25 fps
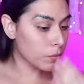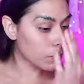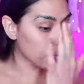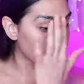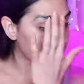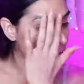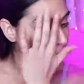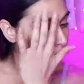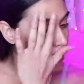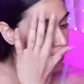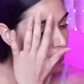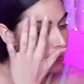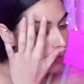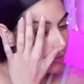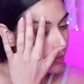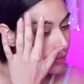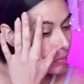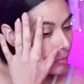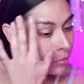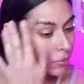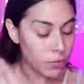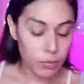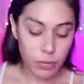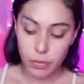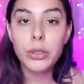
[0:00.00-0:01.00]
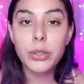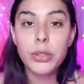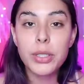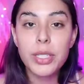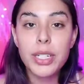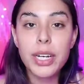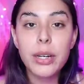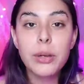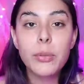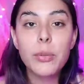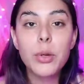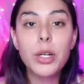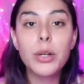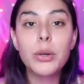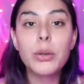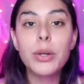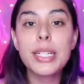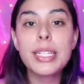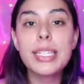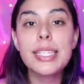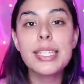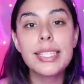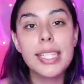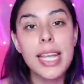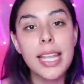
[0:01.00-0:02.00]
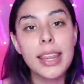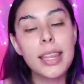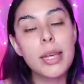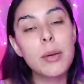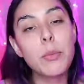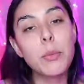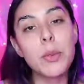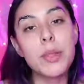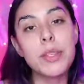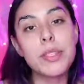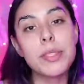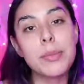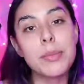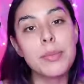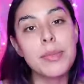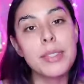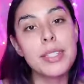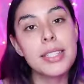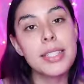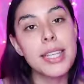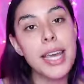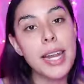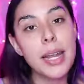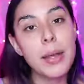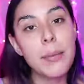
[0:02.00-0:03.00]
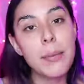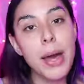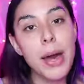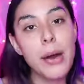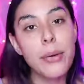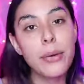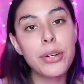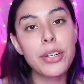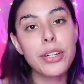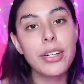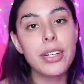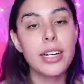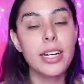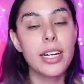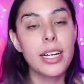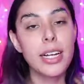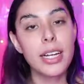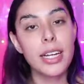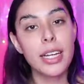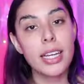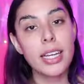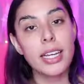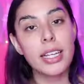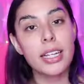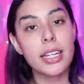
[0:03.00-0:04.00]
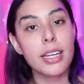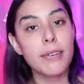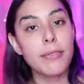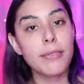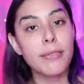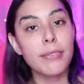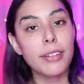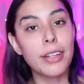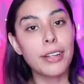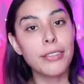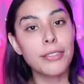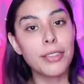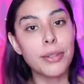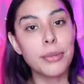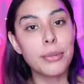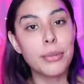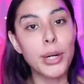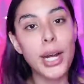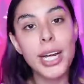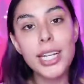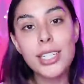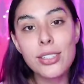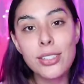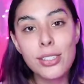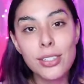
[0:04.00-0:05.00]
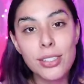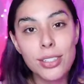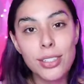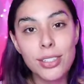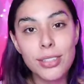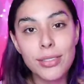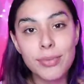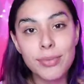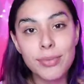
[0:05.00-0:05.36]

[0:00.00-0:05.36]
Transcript: So now that your eyebrows are glued down, we're going to set them with some setting powder and a fluffy brush.